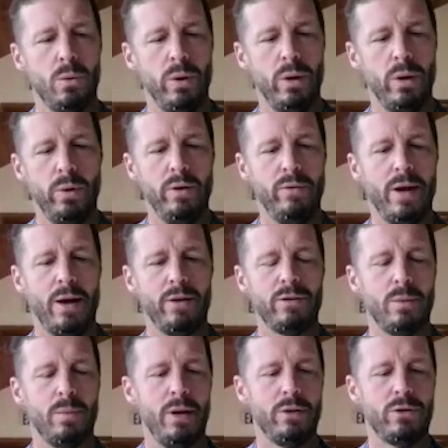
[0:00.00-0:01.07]
We've got
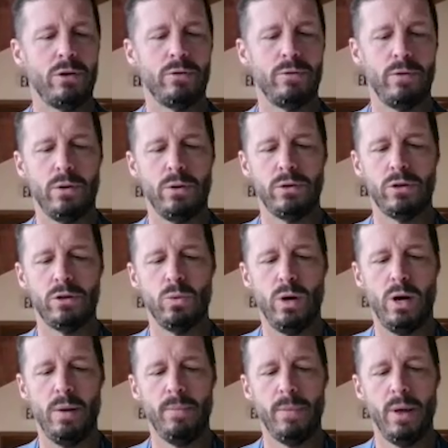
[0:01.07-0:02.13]
some answers for those as
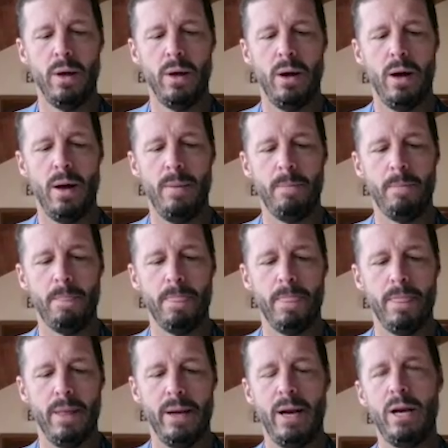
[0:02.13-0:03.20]
well.
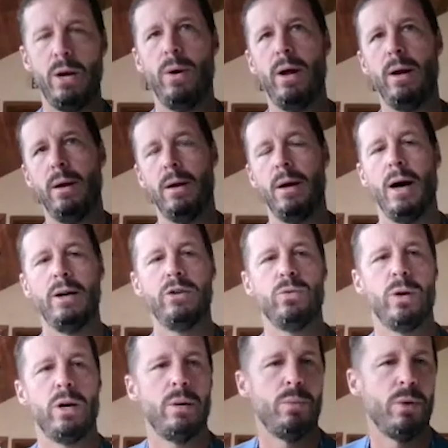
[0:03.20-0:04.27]
At any rate, I
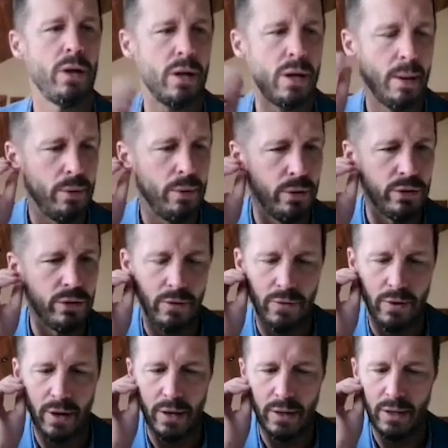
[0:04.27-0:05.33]
just wanted to bring a couple of those
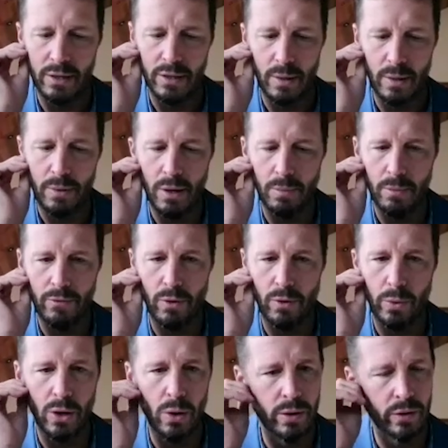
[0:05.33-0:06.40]
different ideas up here
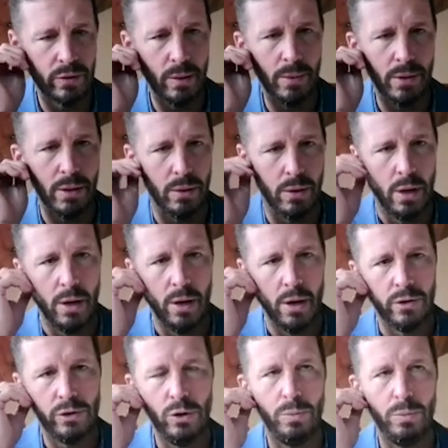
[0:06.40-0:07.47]
before we go into some of the
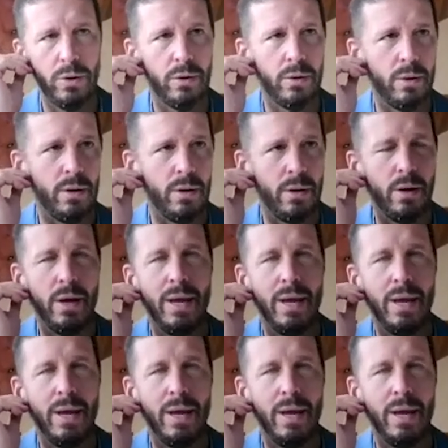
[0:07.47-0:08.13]
super